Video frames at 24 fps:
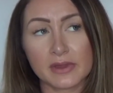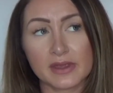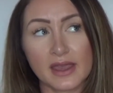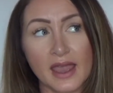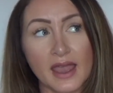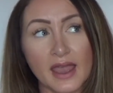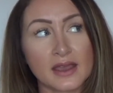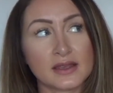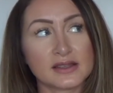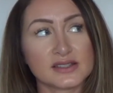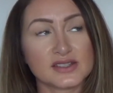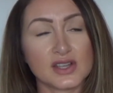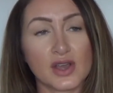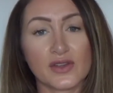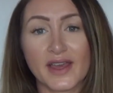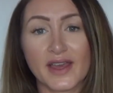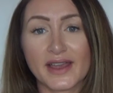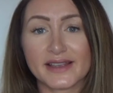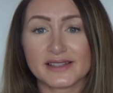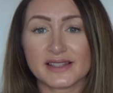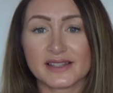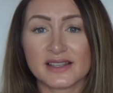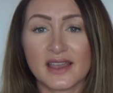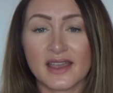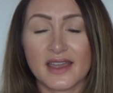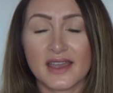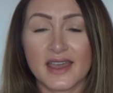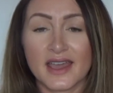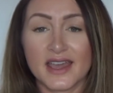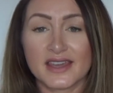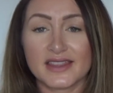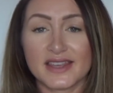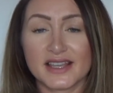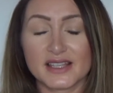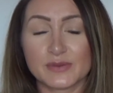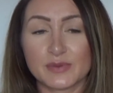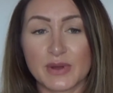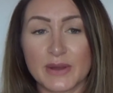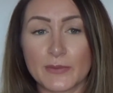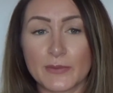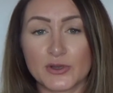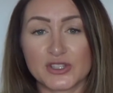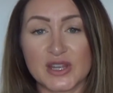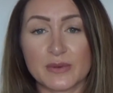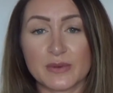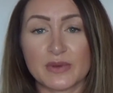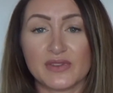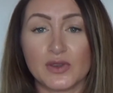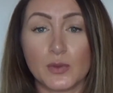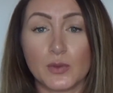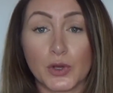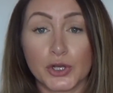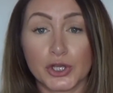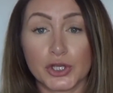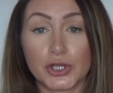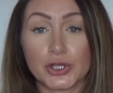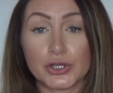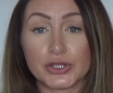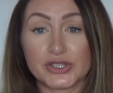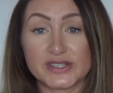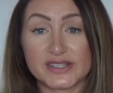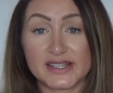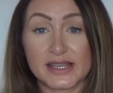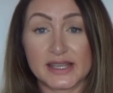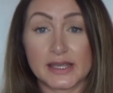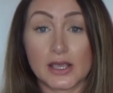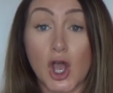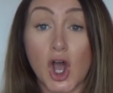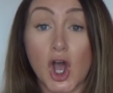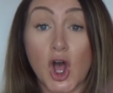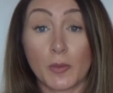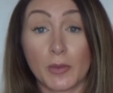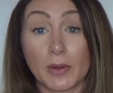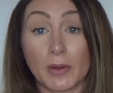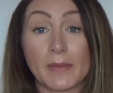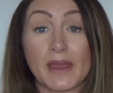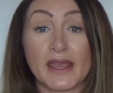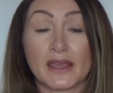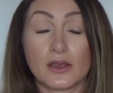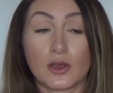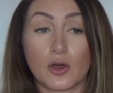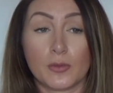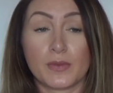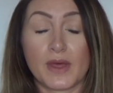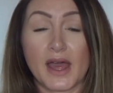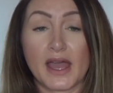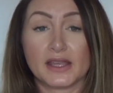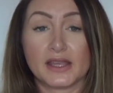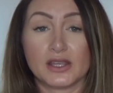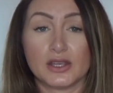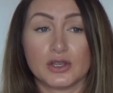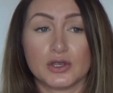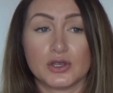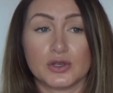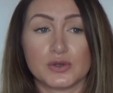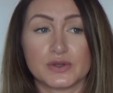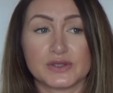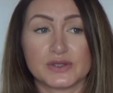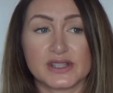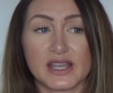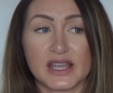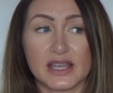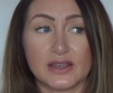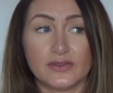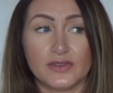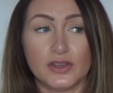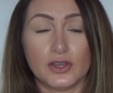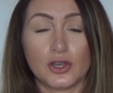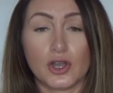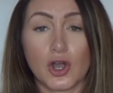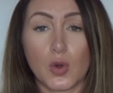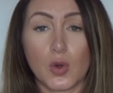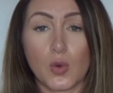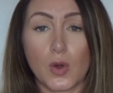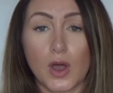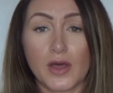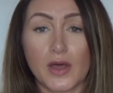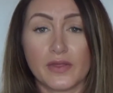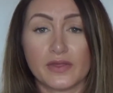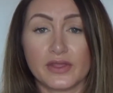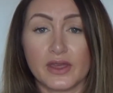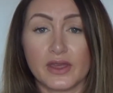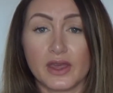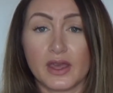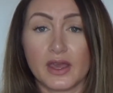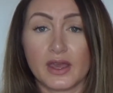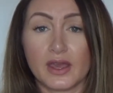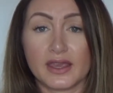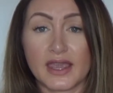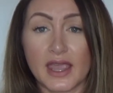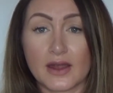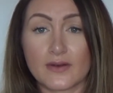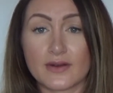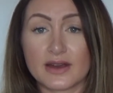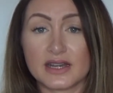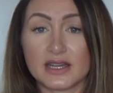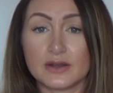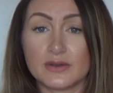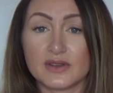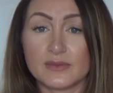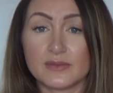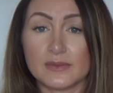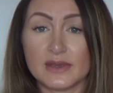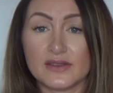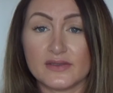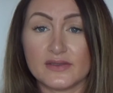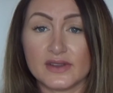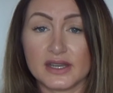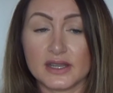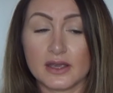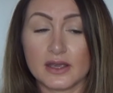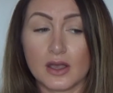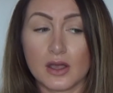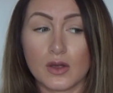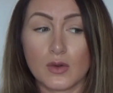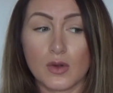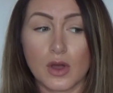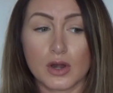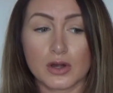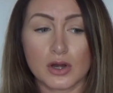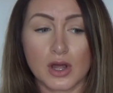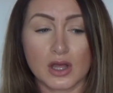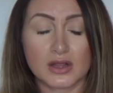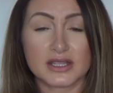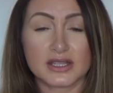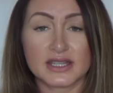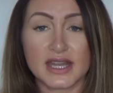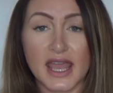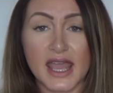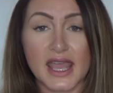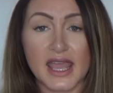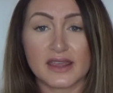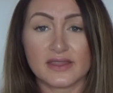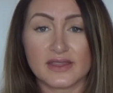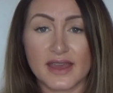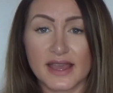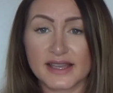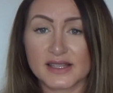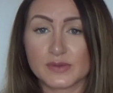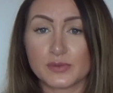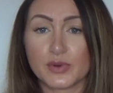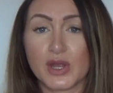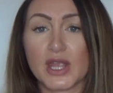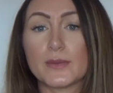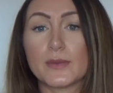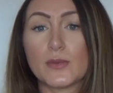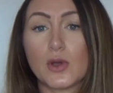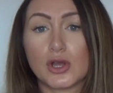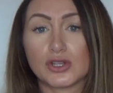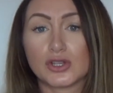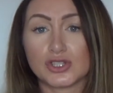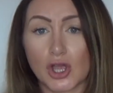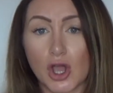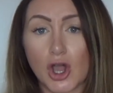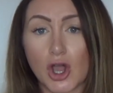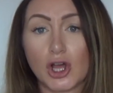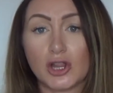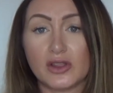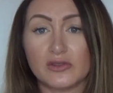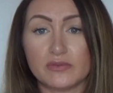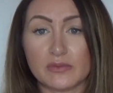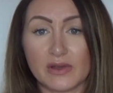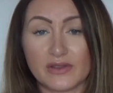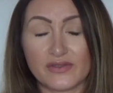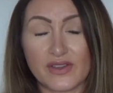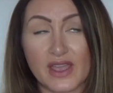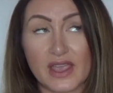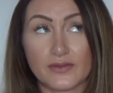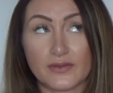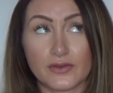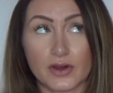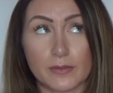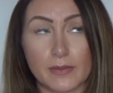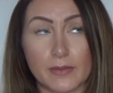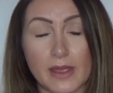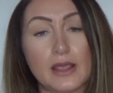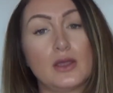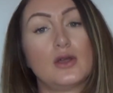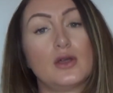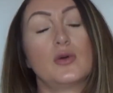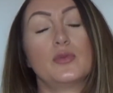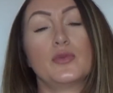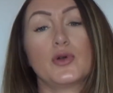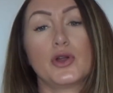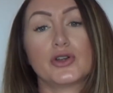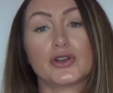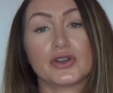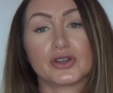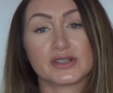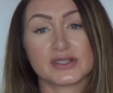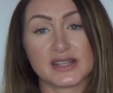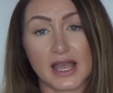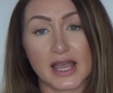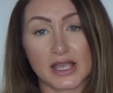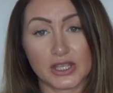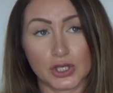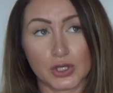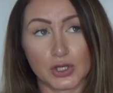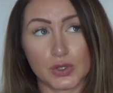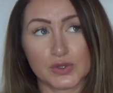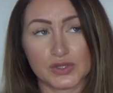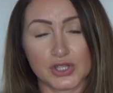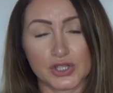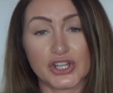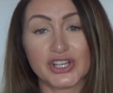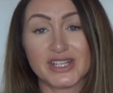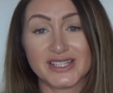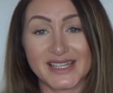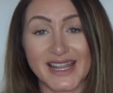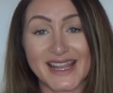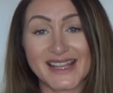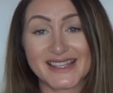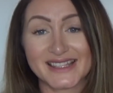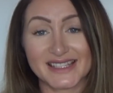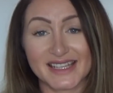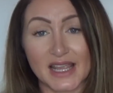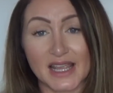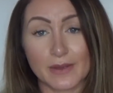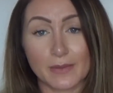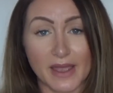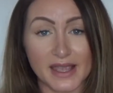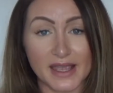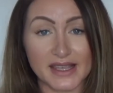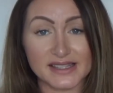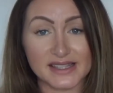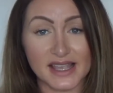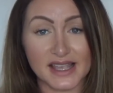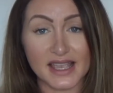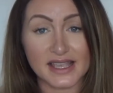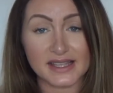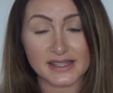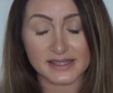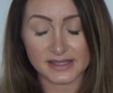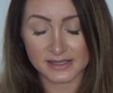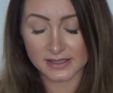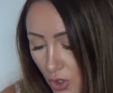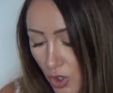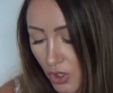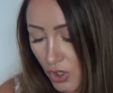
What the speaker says: Yeah, so that's pretty much it. If you want to see all my makeup that I use, if you go on the Get Ready With Me video on holiday, that's pretty much all of my favourite makeup products that I use on a day-to-day basis.